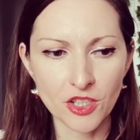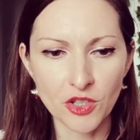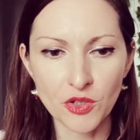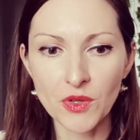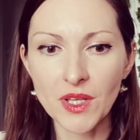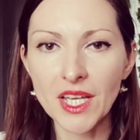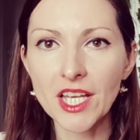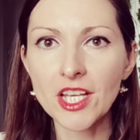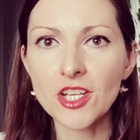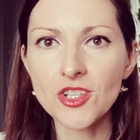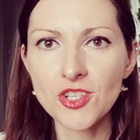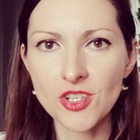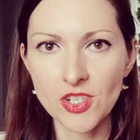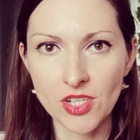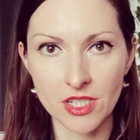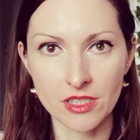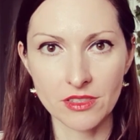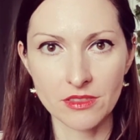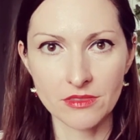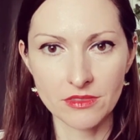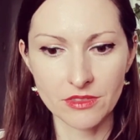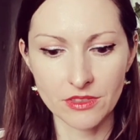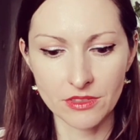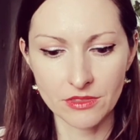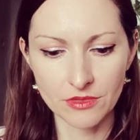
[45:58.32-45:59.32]

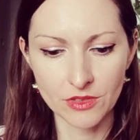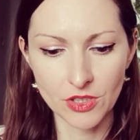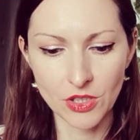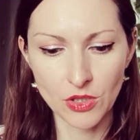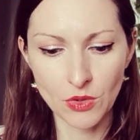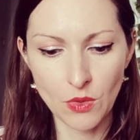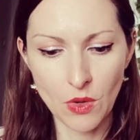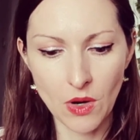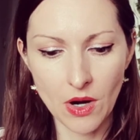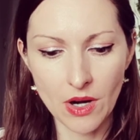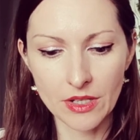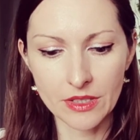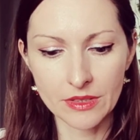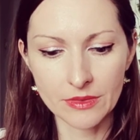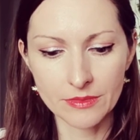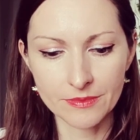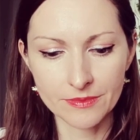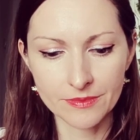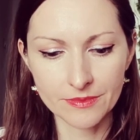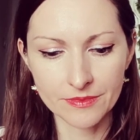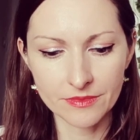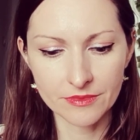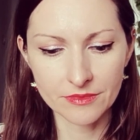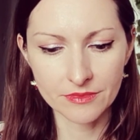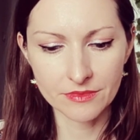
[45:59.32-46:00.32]
creation you are
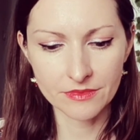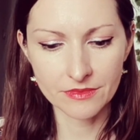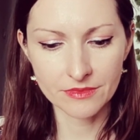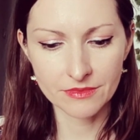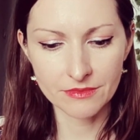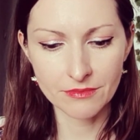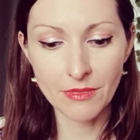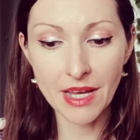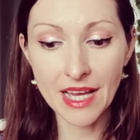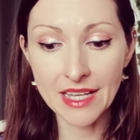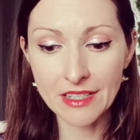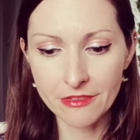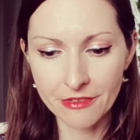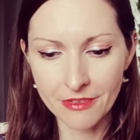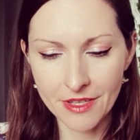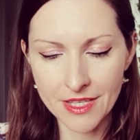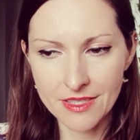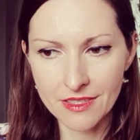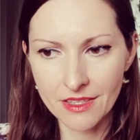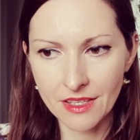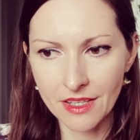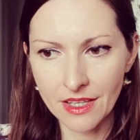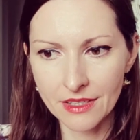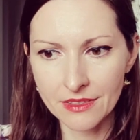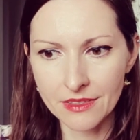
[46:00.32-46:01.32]

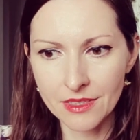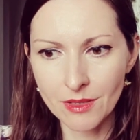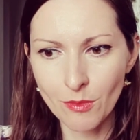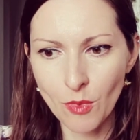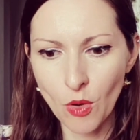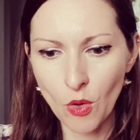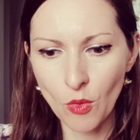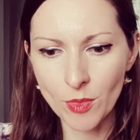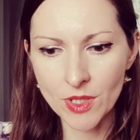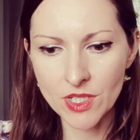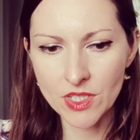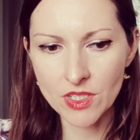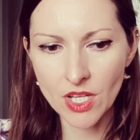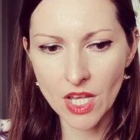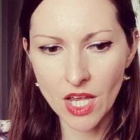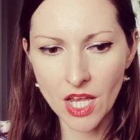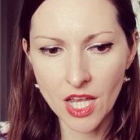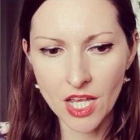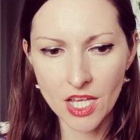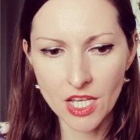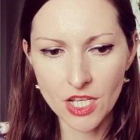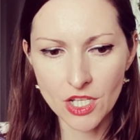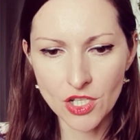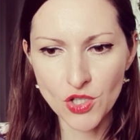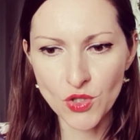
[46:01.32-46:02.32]
manifesting at the moment,
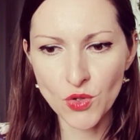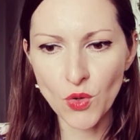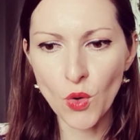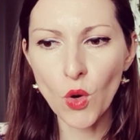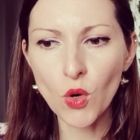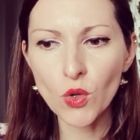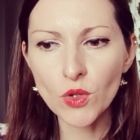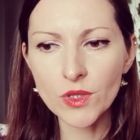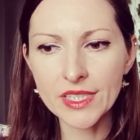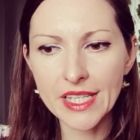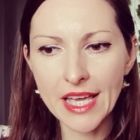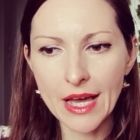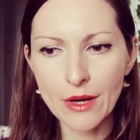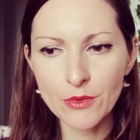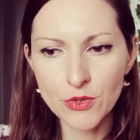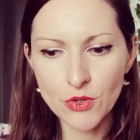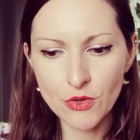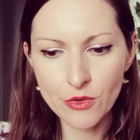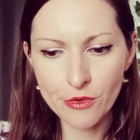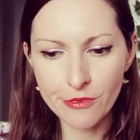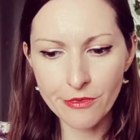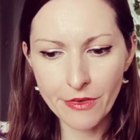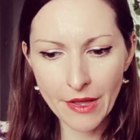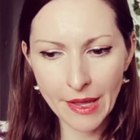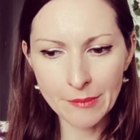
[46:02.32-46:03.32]
to hold down
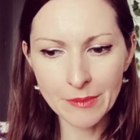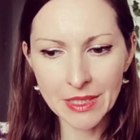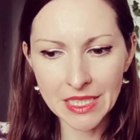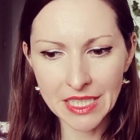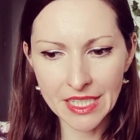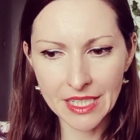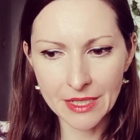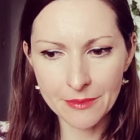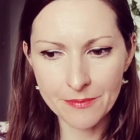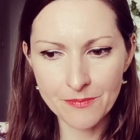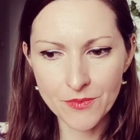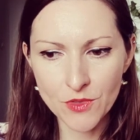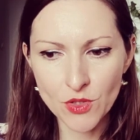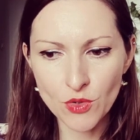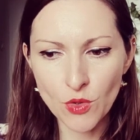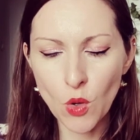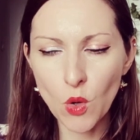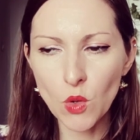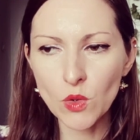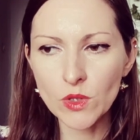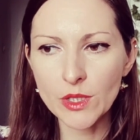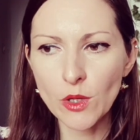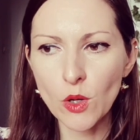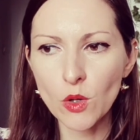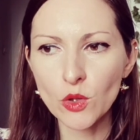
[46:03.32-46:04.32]
your family, to
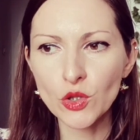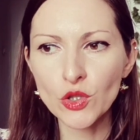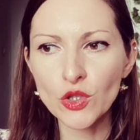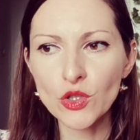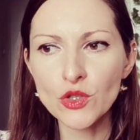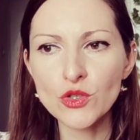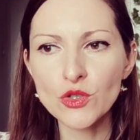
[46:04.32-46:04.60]
hold down